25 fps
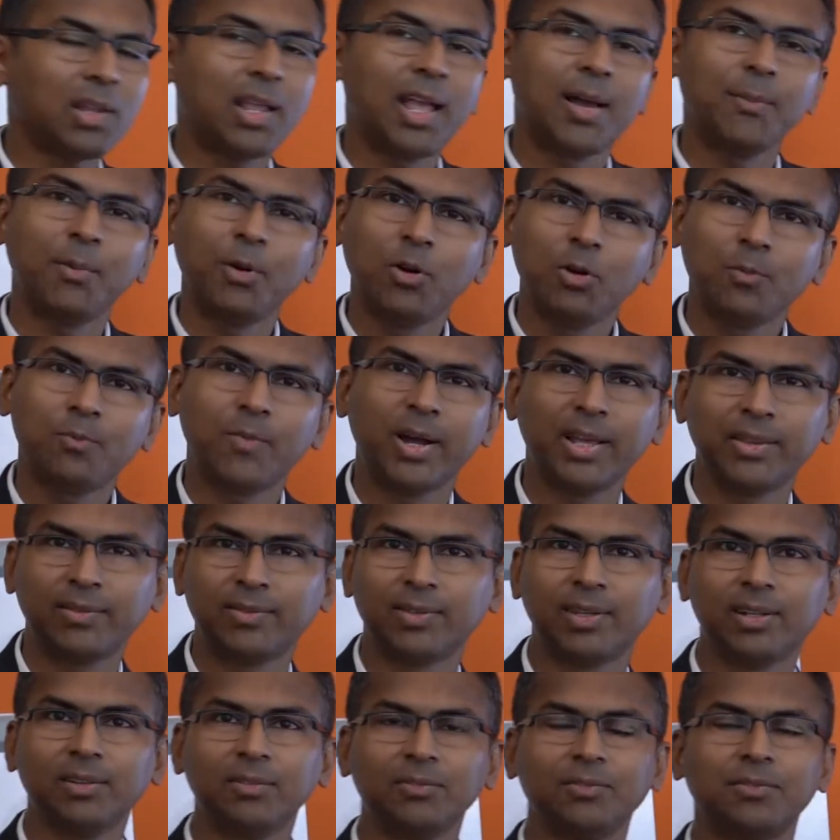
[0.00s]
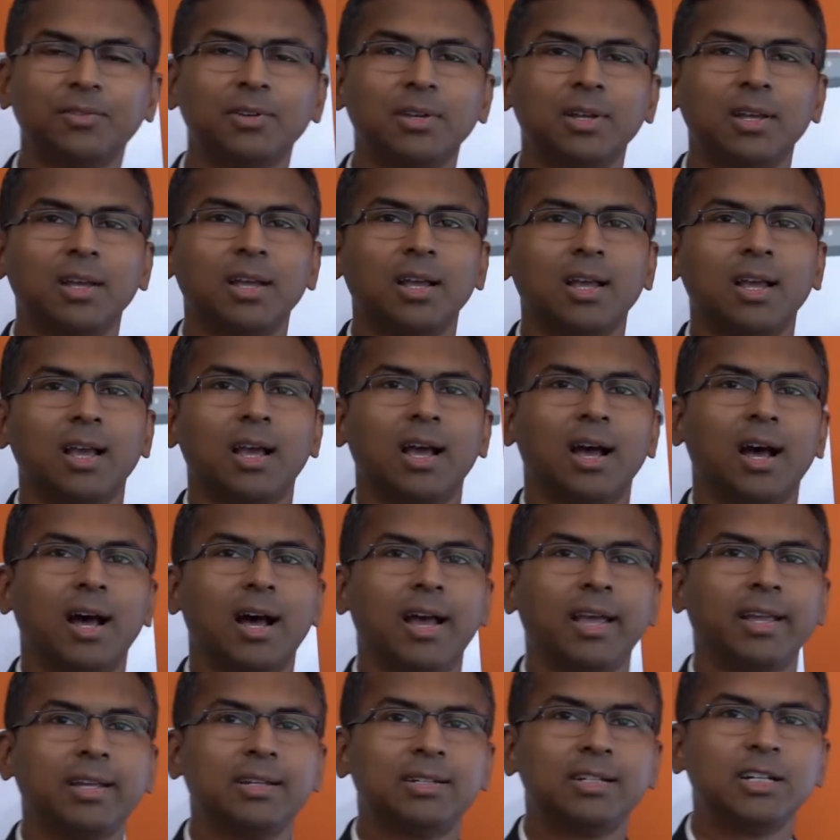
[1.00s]
About myself,
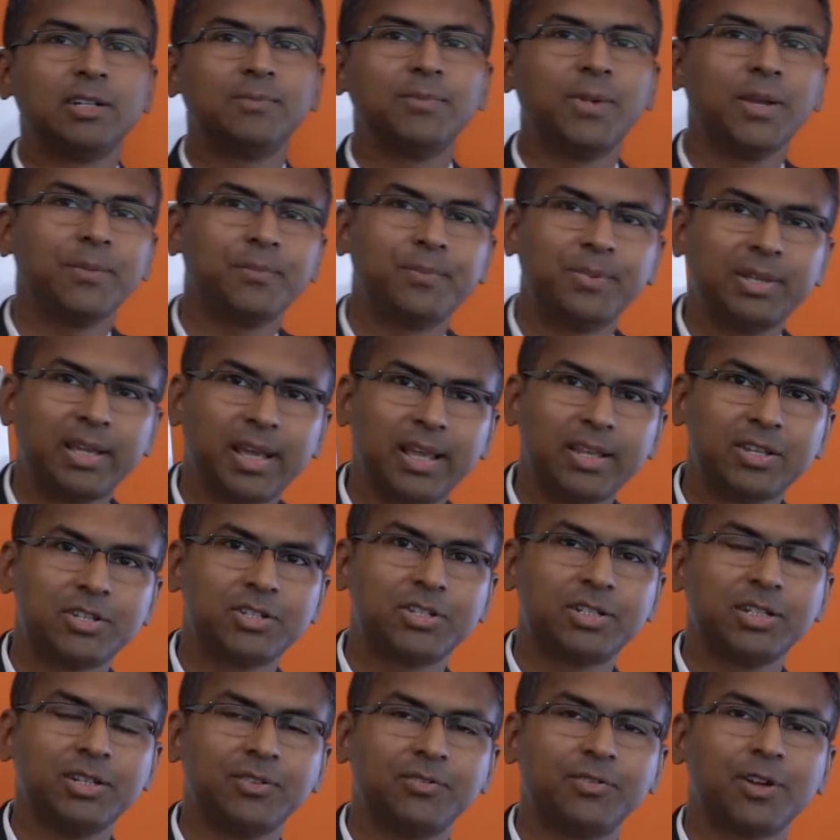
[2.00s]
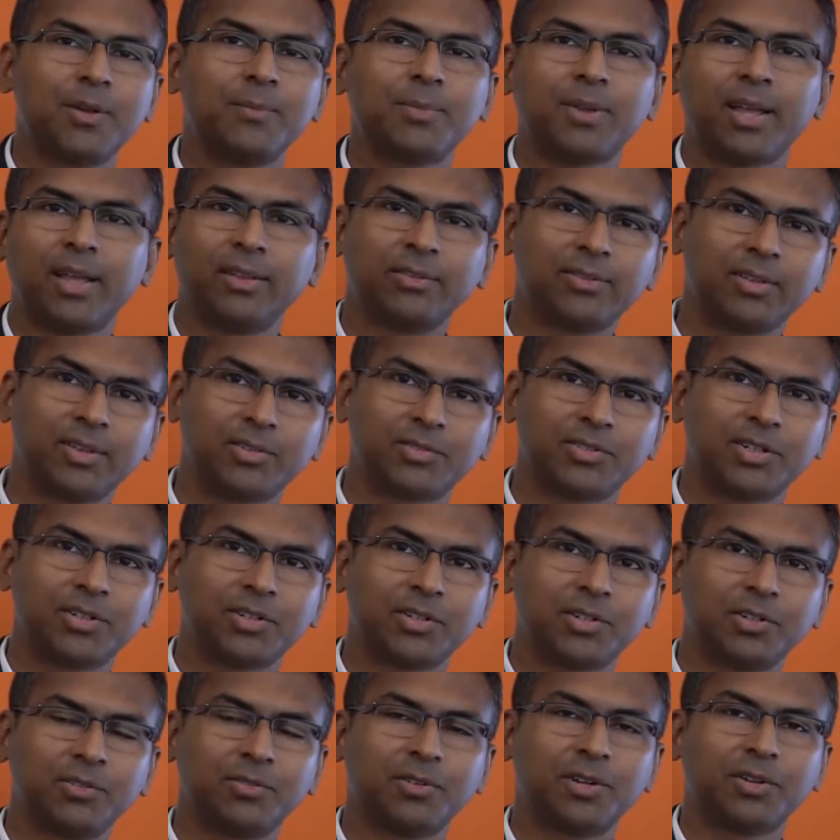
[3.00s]
I did my PhD from Kansas State
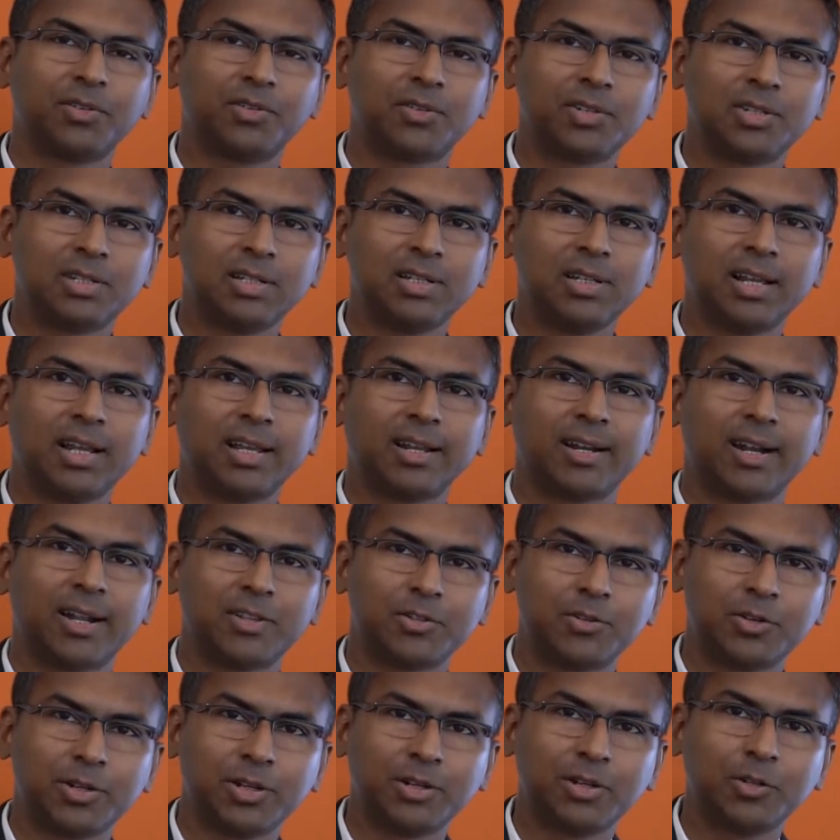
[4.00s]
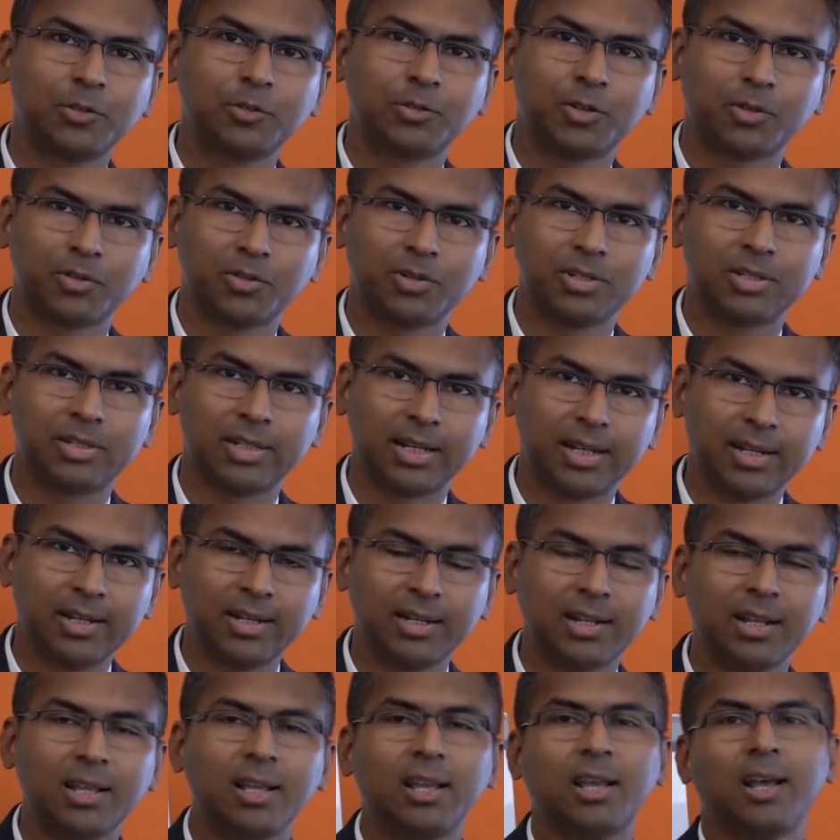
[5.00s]
University. I graduated in
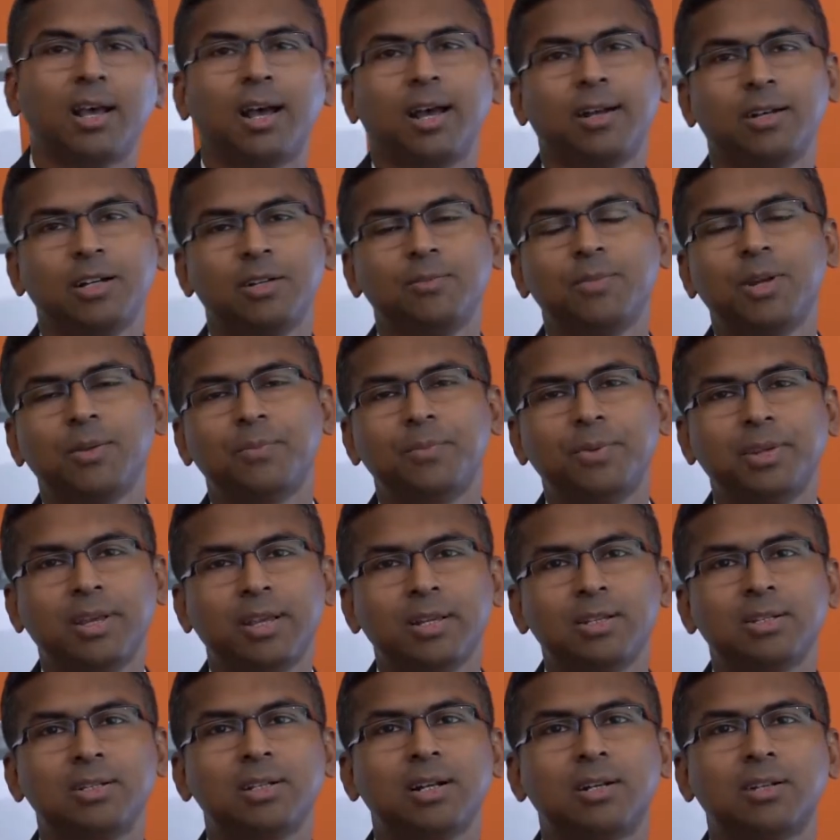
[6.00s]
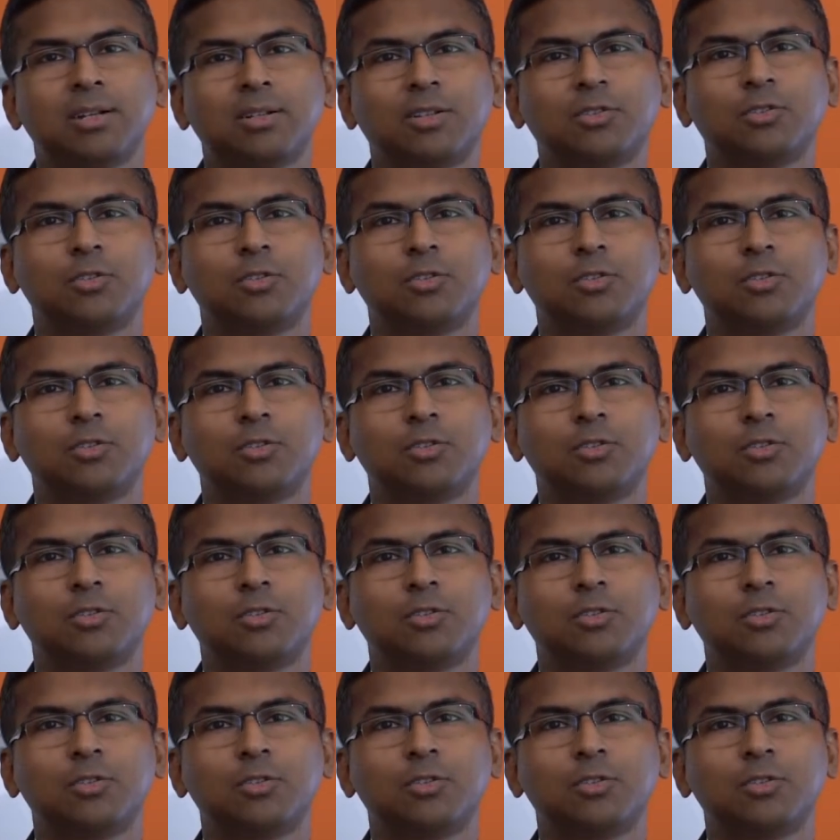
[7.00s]
2010. I did my PhD under the